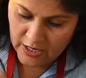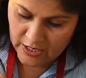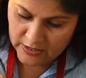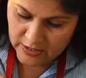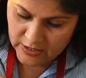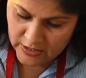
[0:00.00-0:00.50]

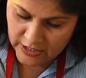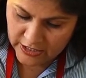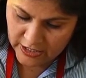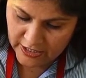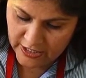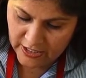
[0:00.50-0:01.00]
and
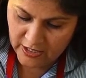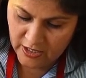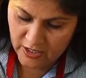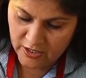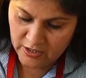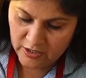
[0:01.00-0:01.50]
later he'll
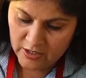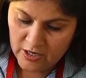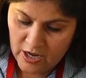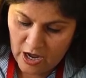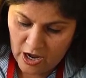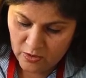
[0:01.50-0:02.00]

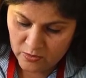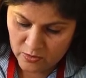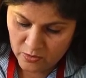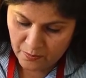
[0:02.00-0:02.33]
learn how